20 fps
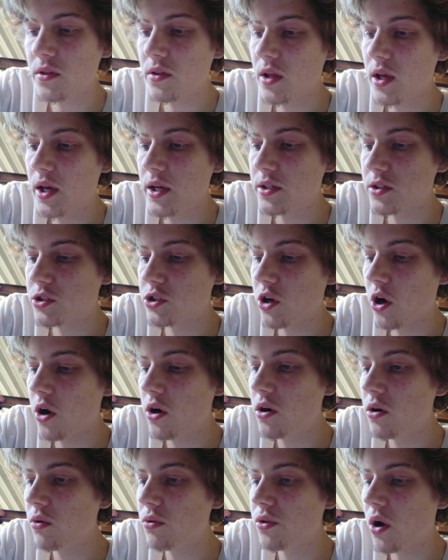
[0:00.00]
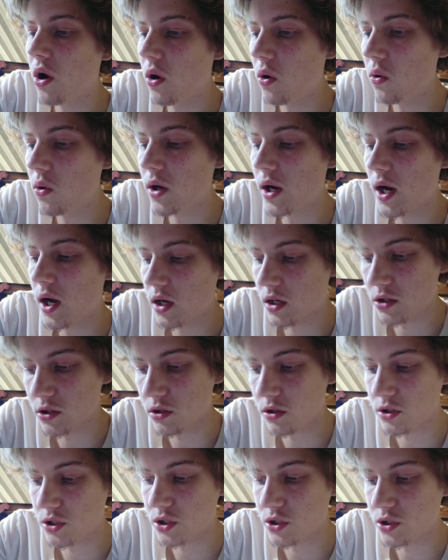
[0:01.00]
in total, the whole car
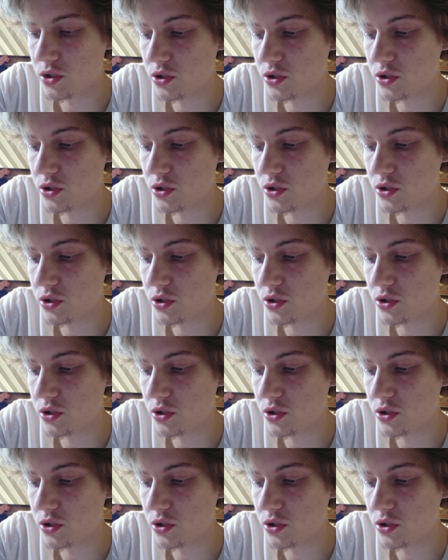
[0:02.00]
cost